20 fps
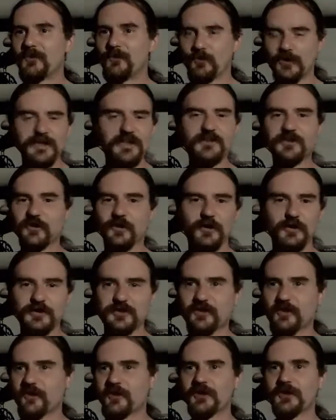
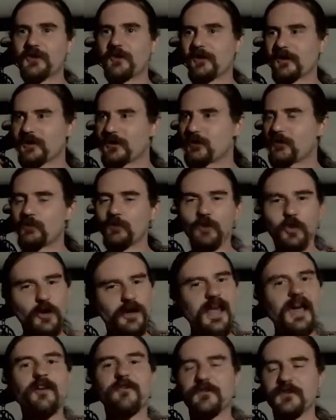researched or you
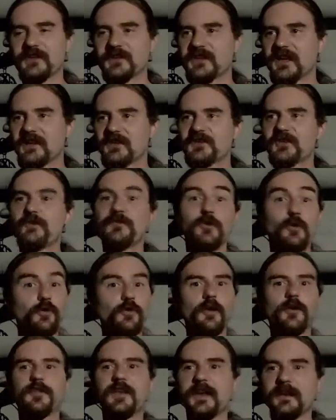look out for this kind of stuff, you'll
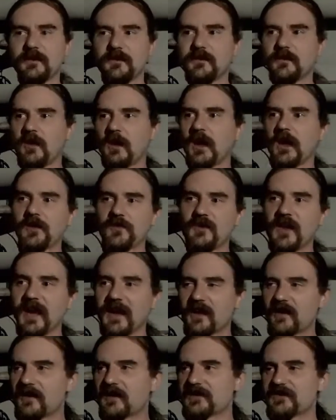know that
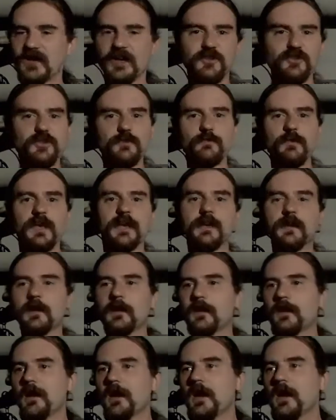NECA is actually
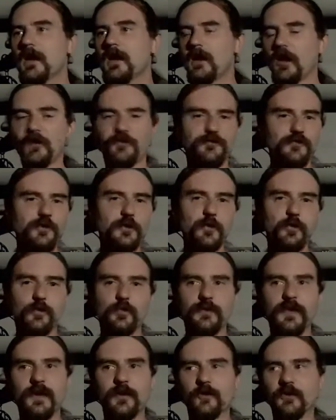making a few
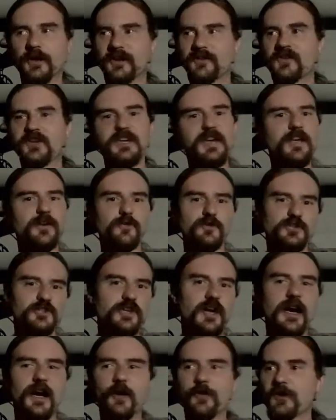that are like the Kenner
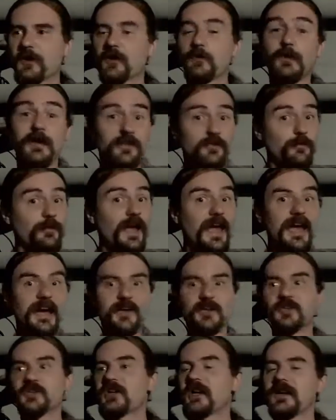style. They're going to make the
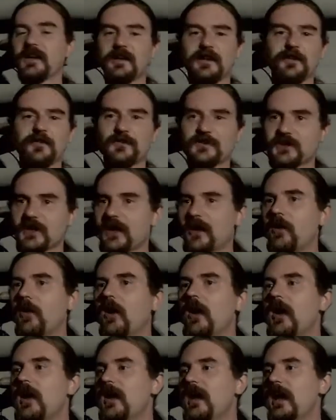package kind of Kenner style,
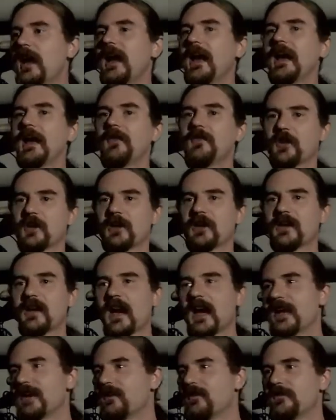and they're going to
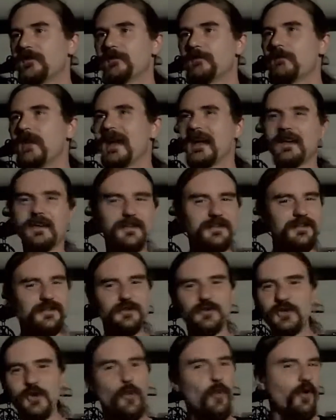kind of make
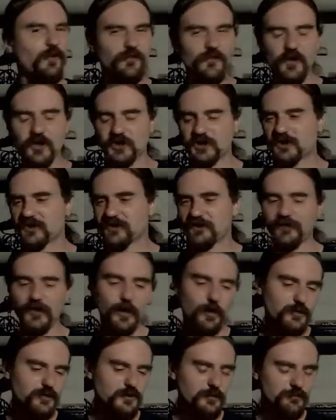newer versions of
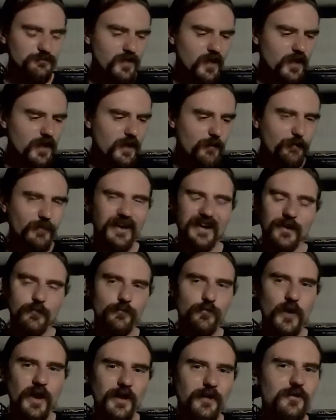those. But in
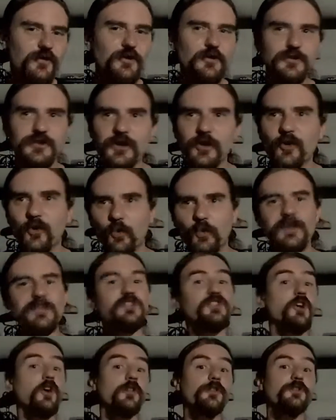Predator 2, we
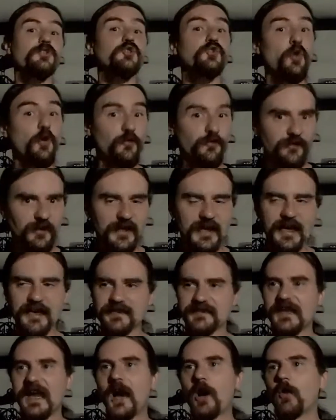saw the trophy
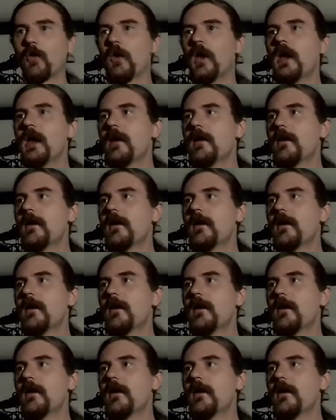case. Now,